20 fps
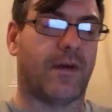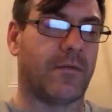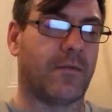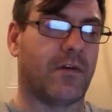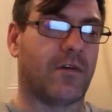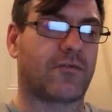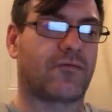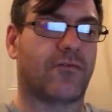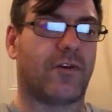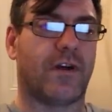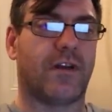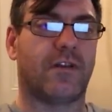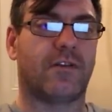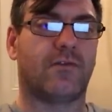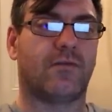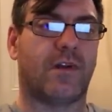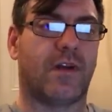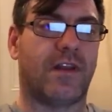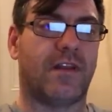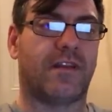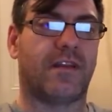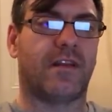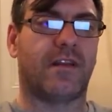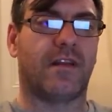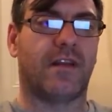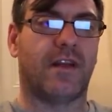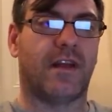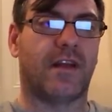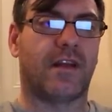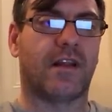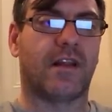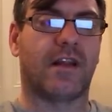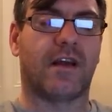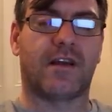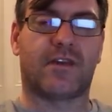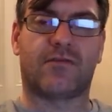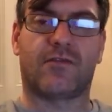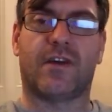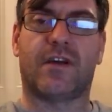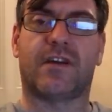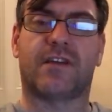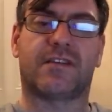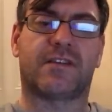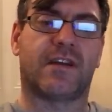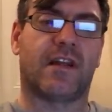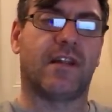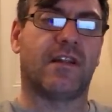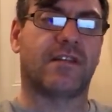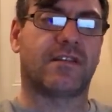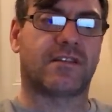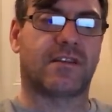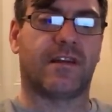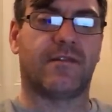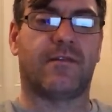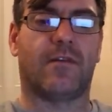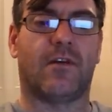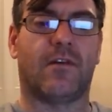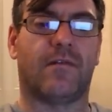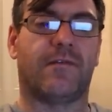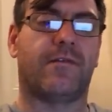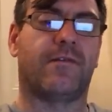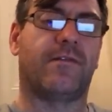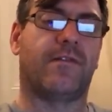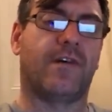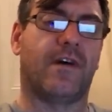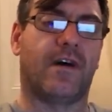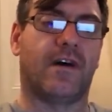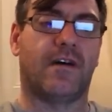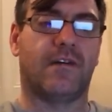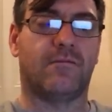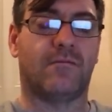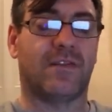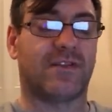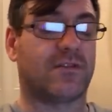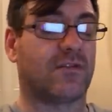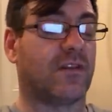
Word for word: if I'm not trying to do anything illegal, like trying to sell the stuff off the,